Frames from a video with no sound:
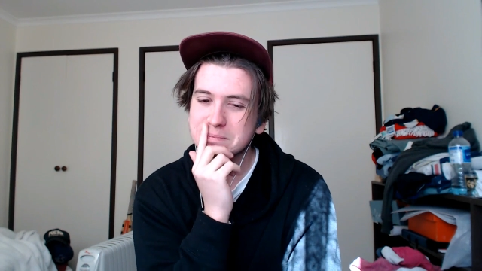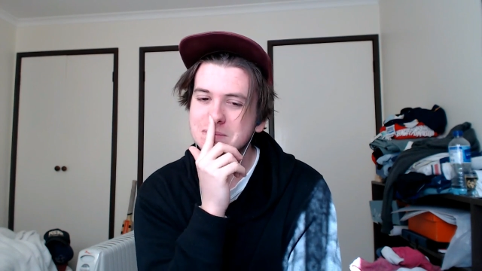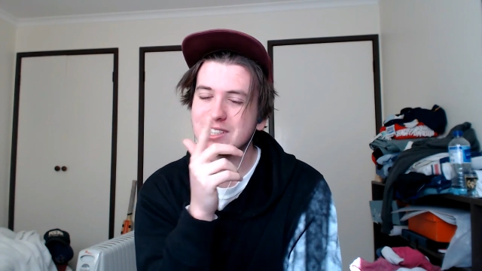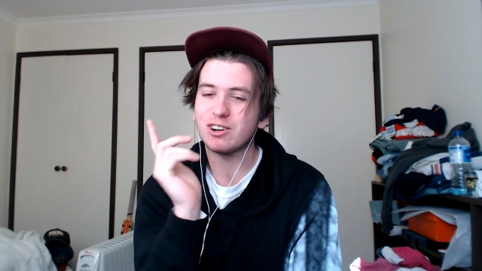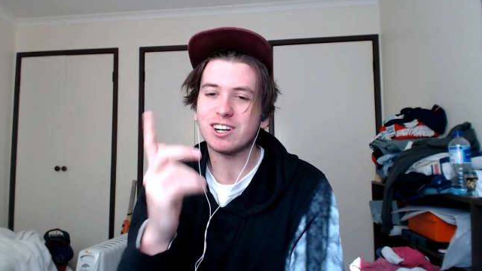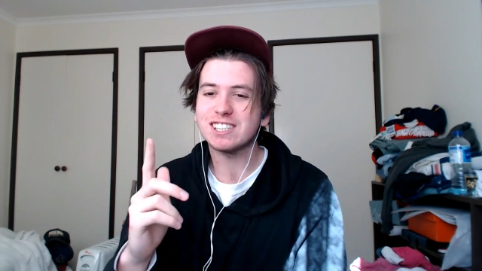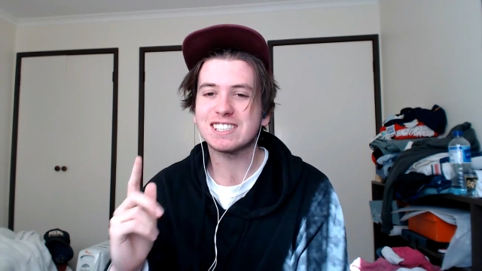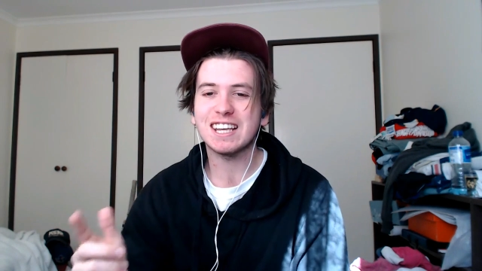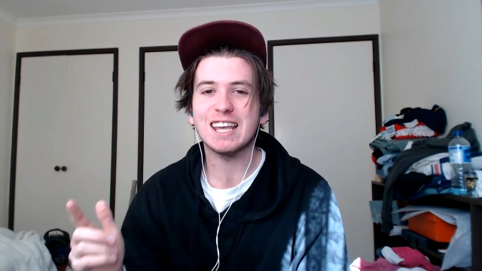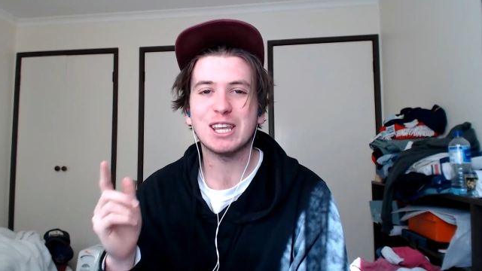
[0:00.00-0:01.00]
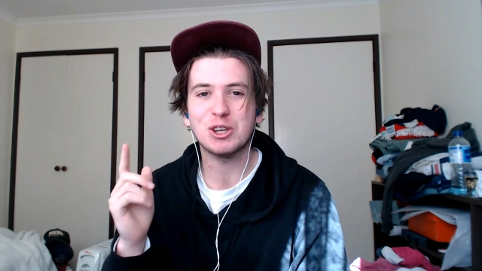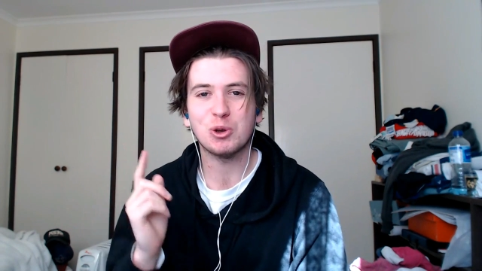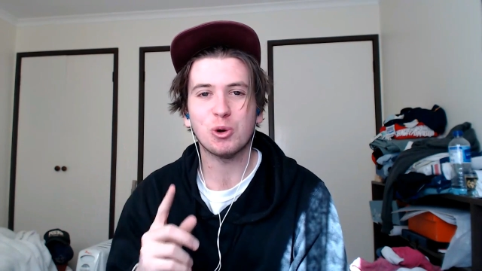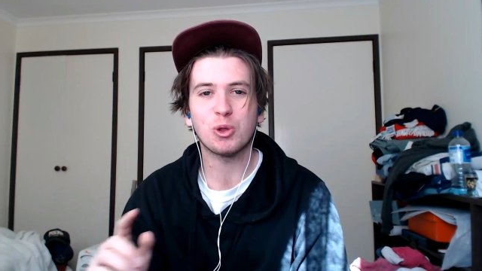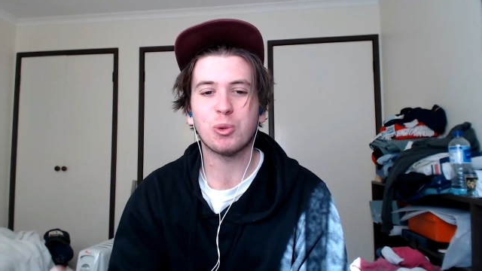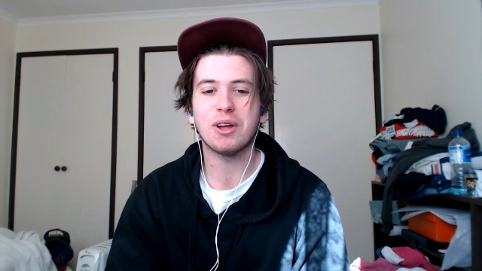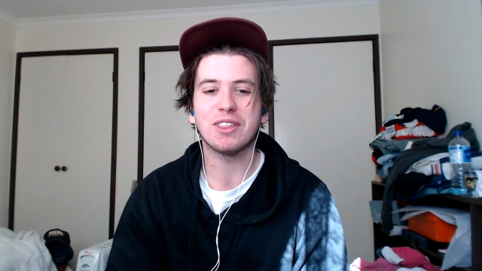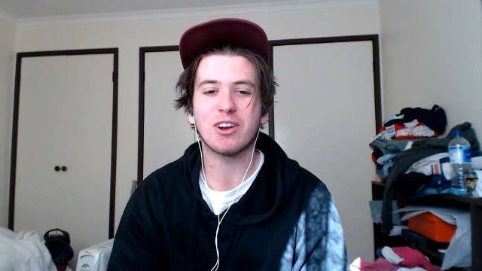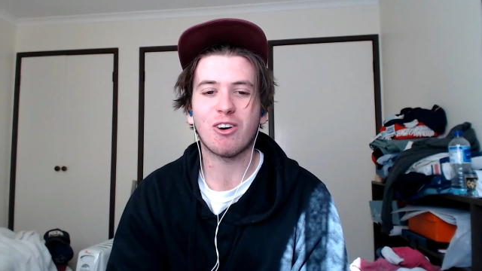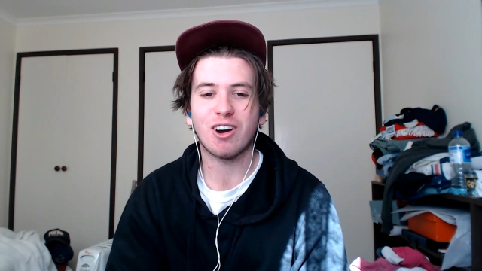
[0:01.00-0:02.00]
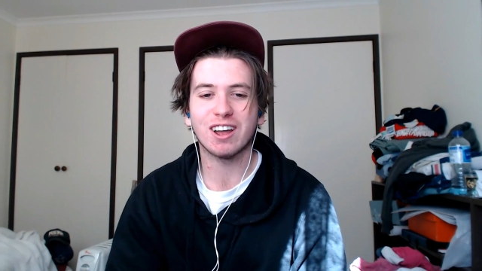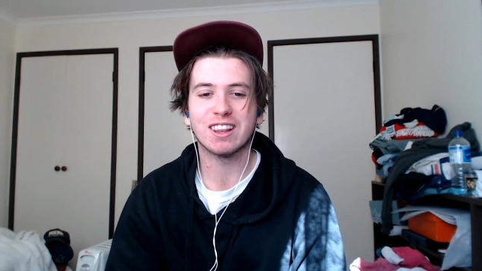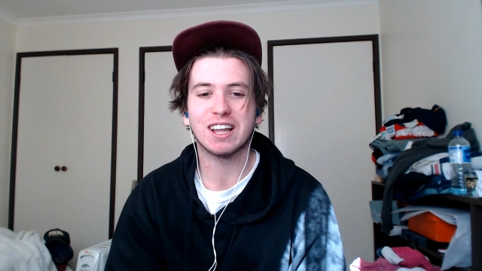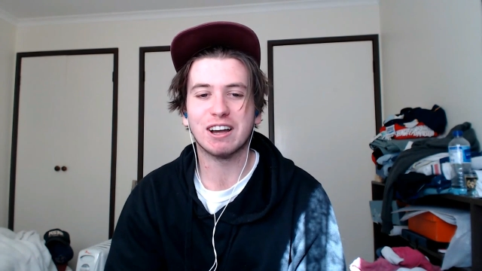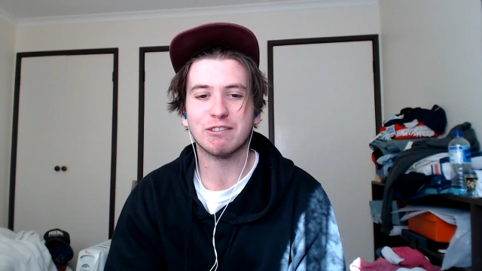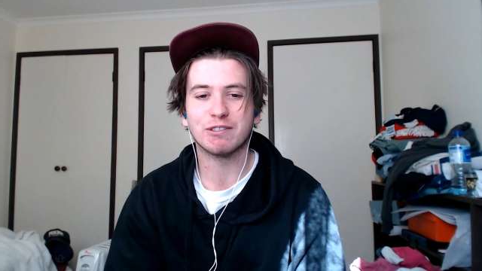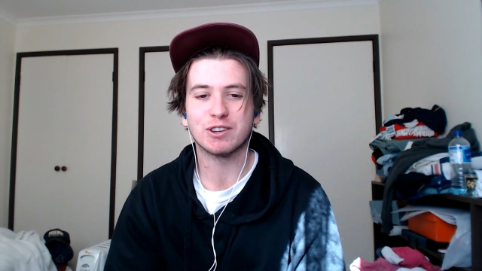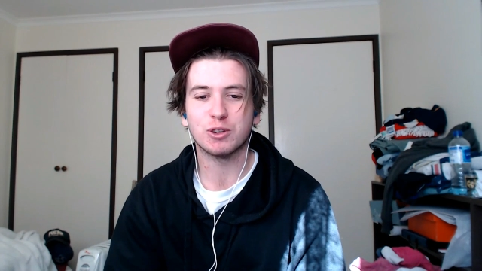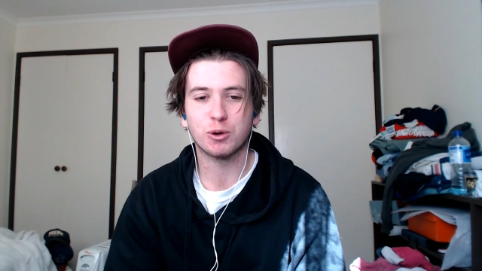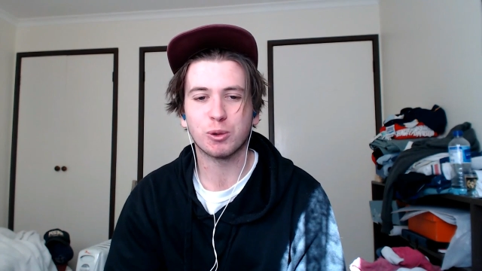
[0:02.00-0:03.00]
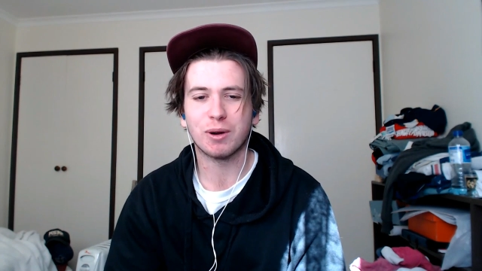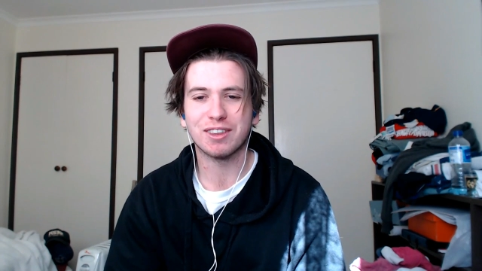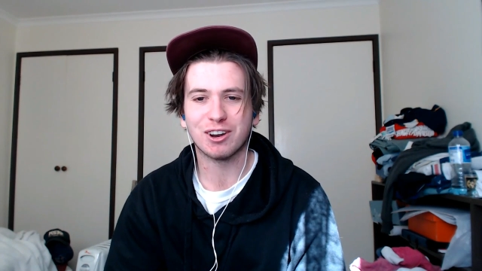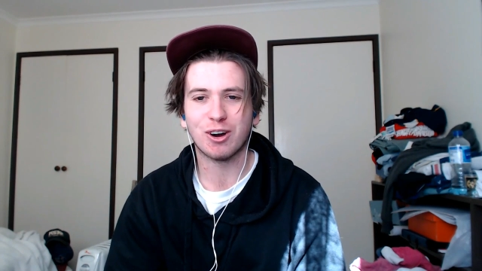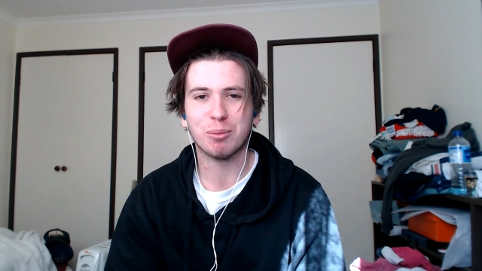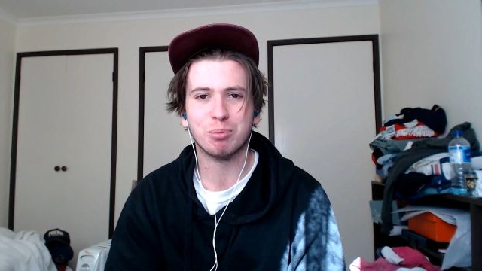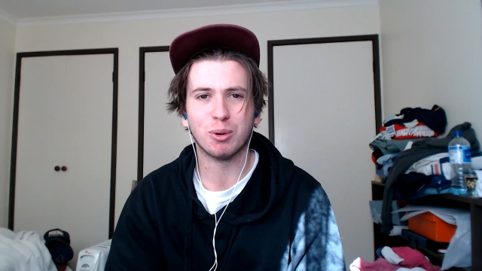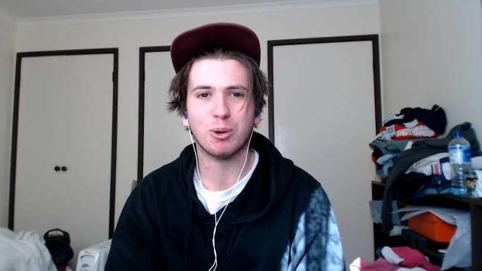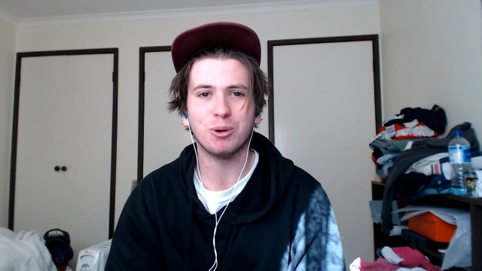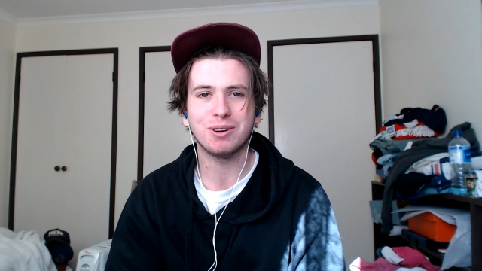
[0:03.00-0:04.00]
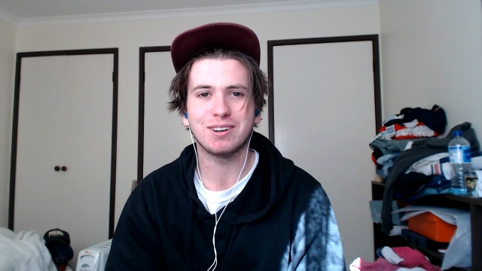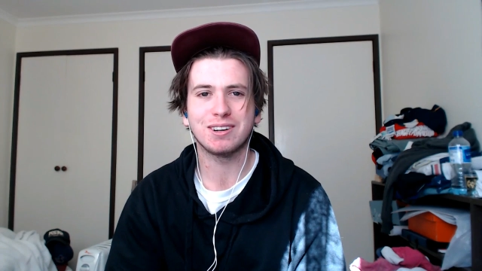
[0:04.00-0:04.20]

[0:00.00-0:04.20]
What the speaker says: Did I just say, you're the one that I love, you're the one that I bought?